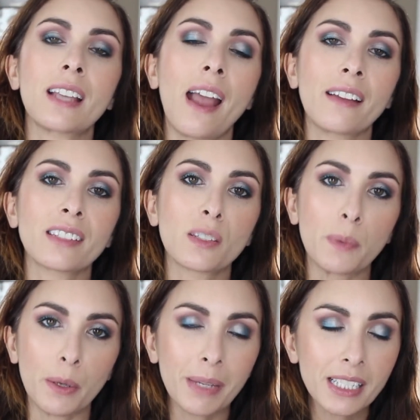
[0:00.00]
and
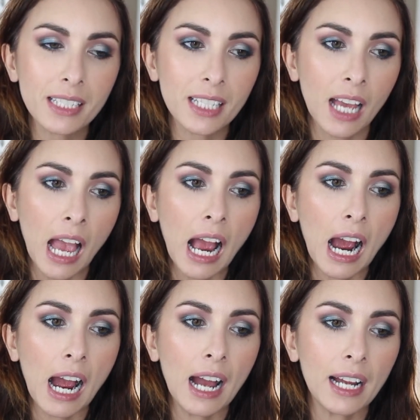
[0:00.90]
spearmint,
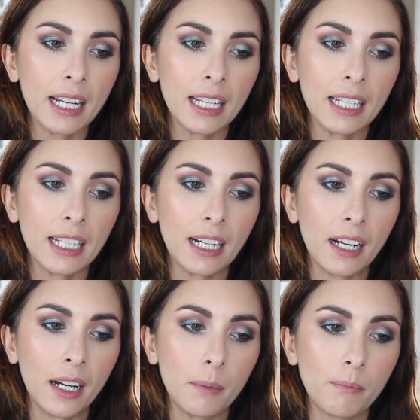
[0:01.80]
I
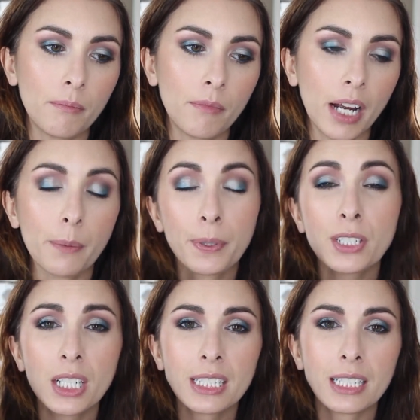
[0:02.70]

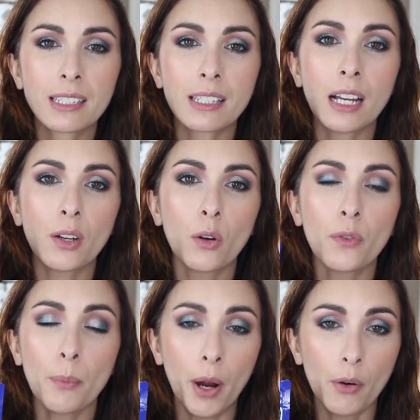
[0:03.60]
appreciate that it's not
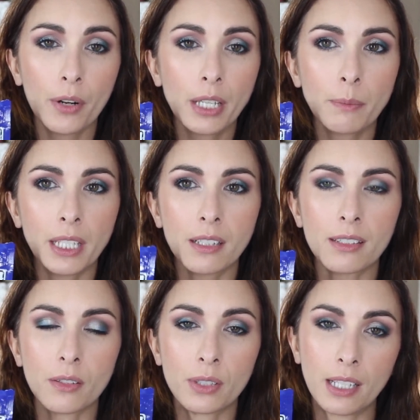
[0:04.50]
overpowering
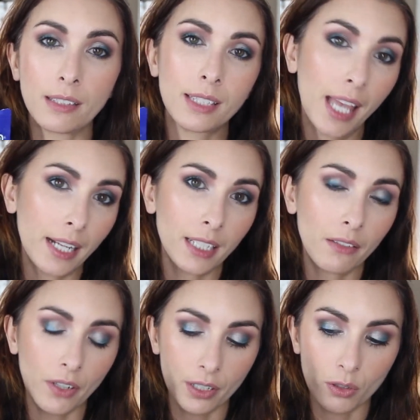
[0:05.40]
because those scents can
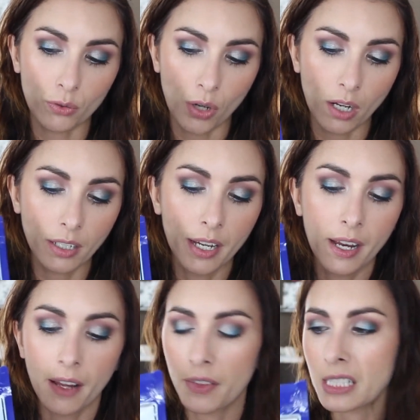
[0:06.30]
get very strong.
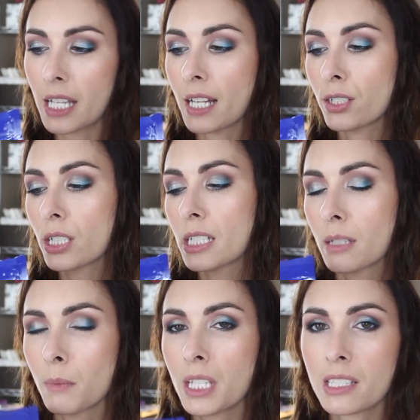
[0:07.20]
This actually,
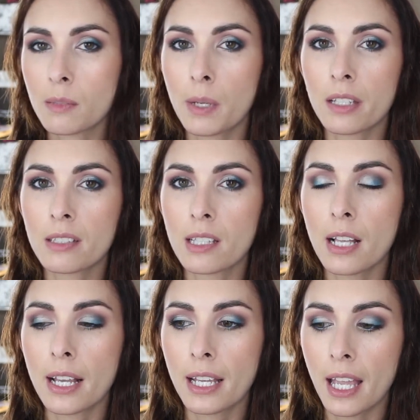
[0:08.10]
to me, smells
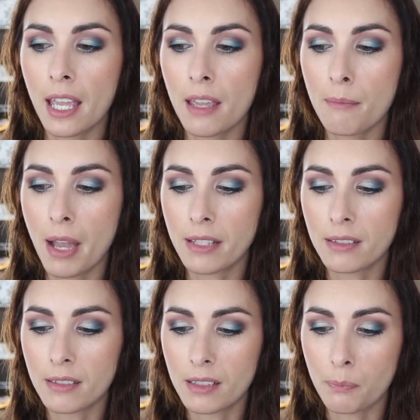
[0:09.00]
like a
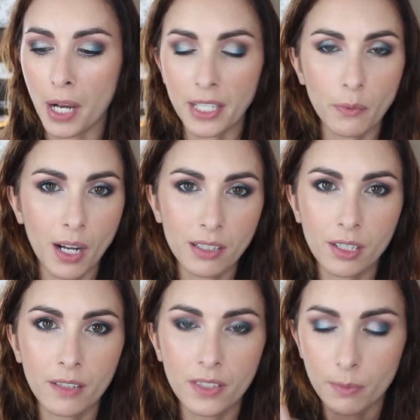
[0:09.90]
men's body
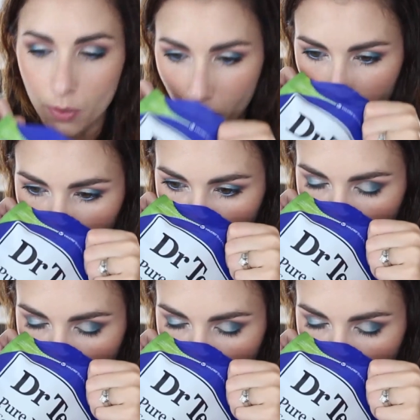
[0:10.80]
wash of some sort.